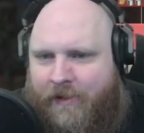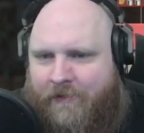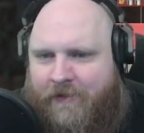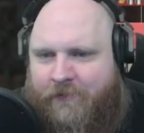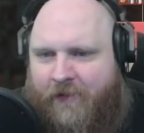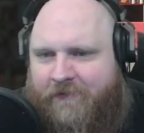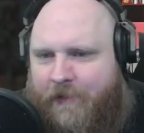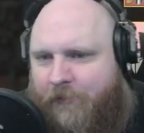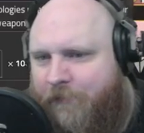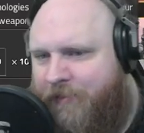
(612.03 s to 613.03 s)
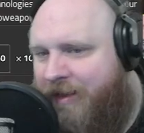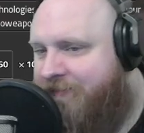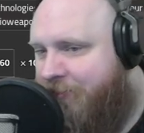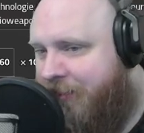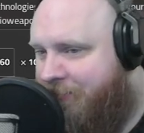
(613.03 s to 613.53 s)
The advanced chemical
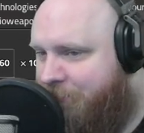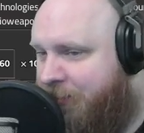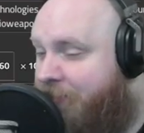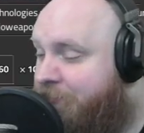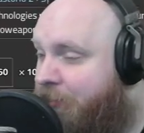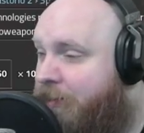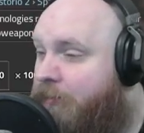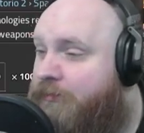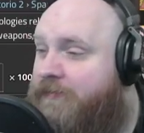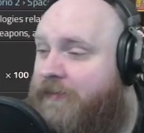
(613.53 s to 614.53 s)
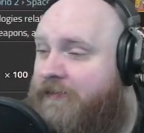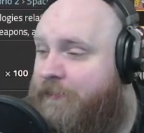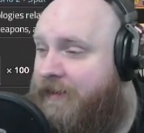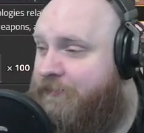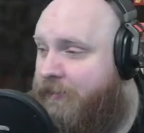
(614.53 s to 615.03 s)
plants are hidden behind biological science
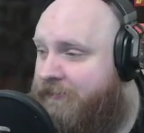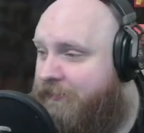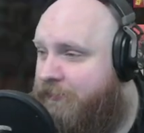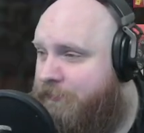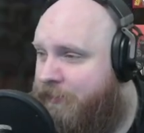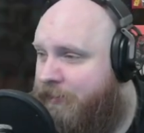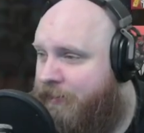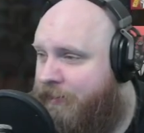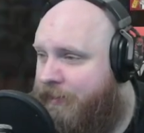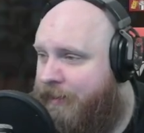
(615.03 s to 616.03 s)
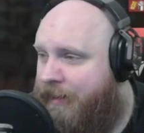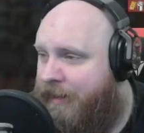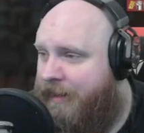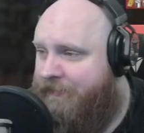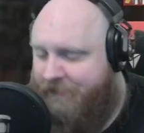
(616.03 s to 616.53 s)
packs Mark II,
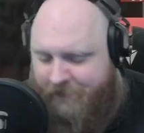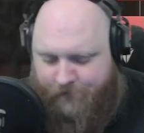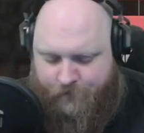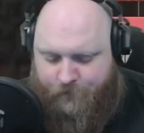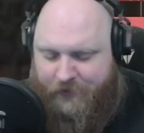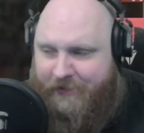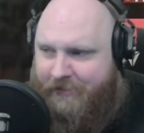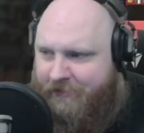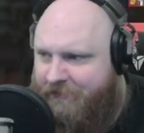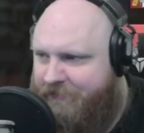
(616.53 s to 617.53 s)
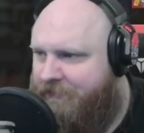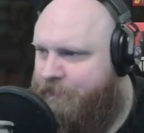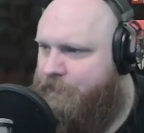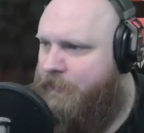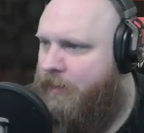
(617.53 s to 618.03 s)
and the beacons
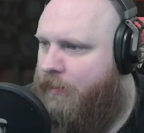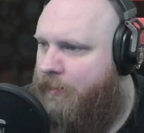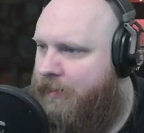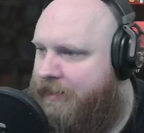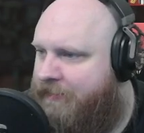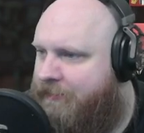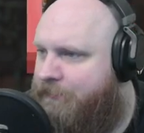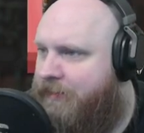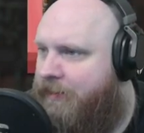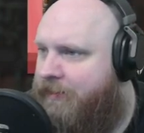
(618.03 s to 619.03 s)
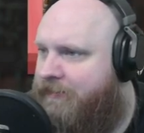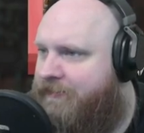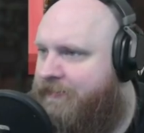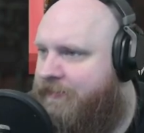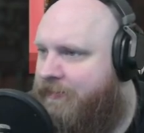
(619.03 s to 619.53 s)
are hidden
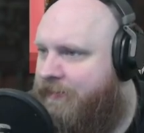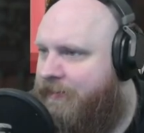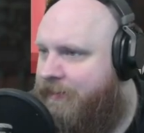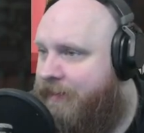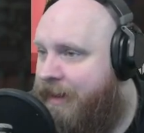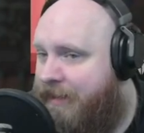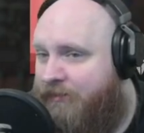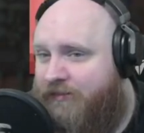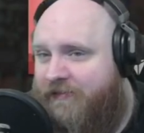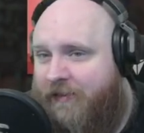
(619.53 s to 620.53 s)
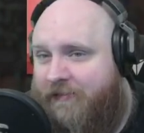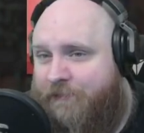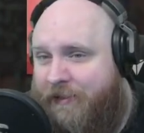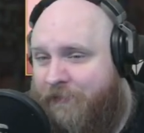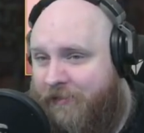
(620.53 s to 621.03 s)
behind energy science
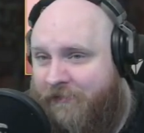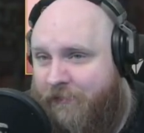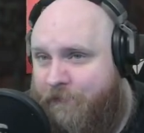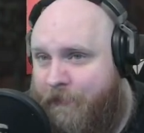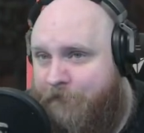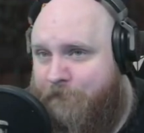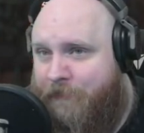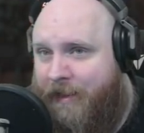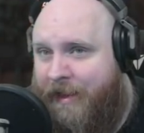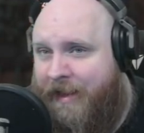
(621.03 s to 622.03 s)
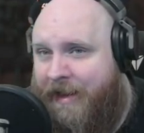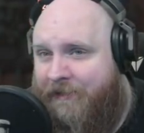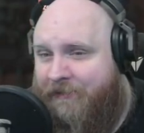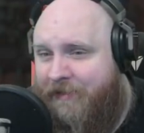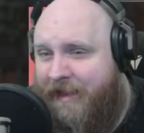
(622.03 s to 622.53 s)
pack Mark II.
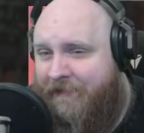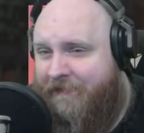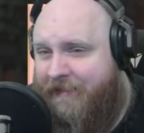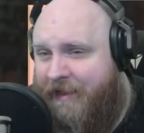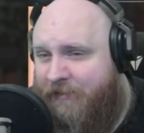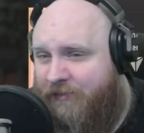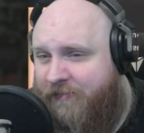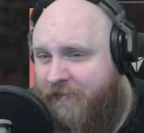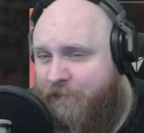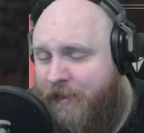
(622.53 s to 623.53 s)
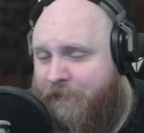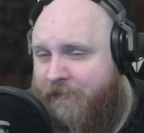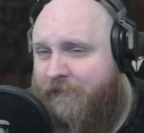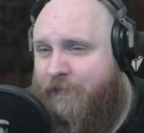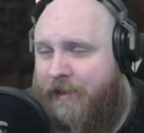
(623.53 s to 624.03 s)
And you get energy science pack
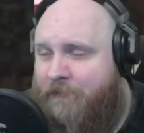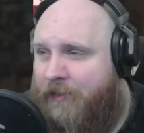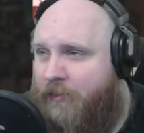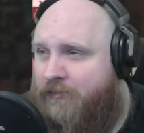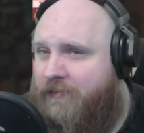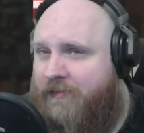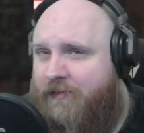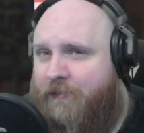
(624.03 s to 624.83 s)
Mark II and biological science